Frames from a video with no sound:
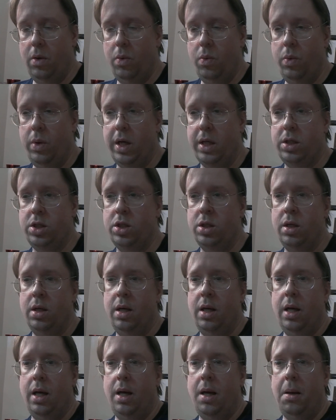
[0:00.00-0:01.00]
which
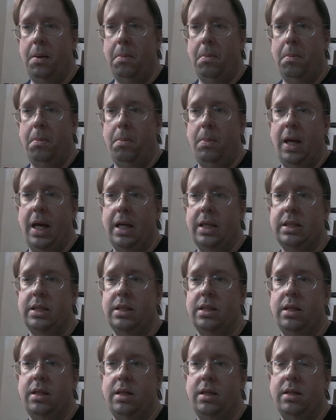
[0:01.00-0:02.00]
makes
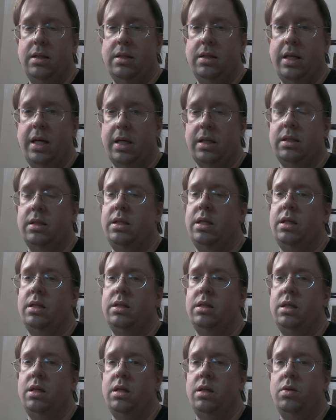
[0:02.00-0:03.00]
the sex
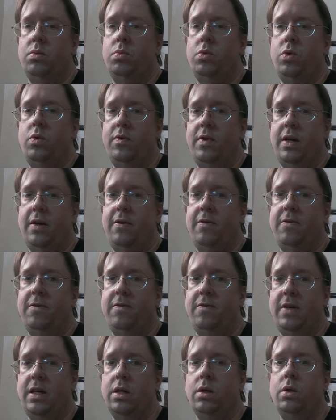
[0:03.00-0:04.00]
scenes in the movie
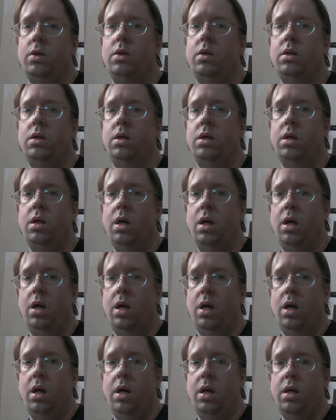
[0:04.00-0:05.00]
feel
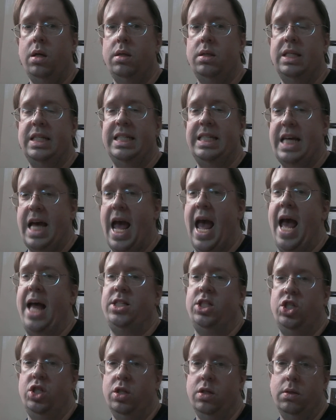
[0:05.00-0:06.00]

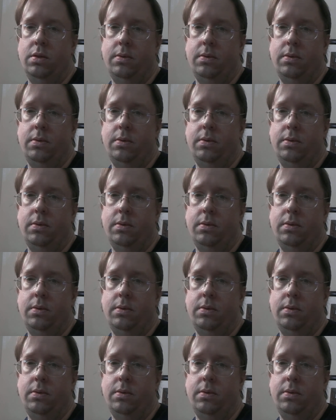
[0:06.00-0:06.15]
detached.